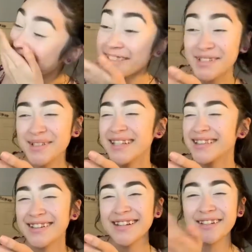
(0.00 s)

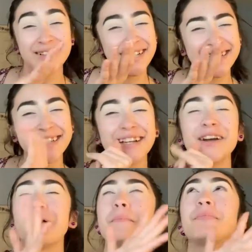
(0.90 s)
23, what?
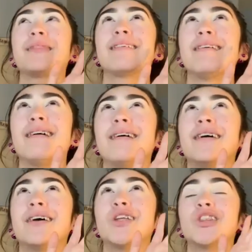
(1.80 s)
Okay,
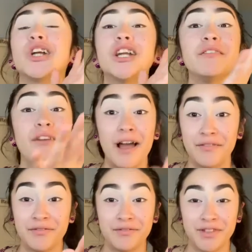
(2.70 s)

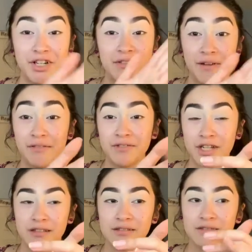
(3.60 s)
35
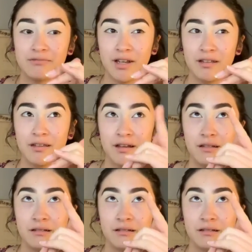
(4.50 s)
shades, right? Yeah,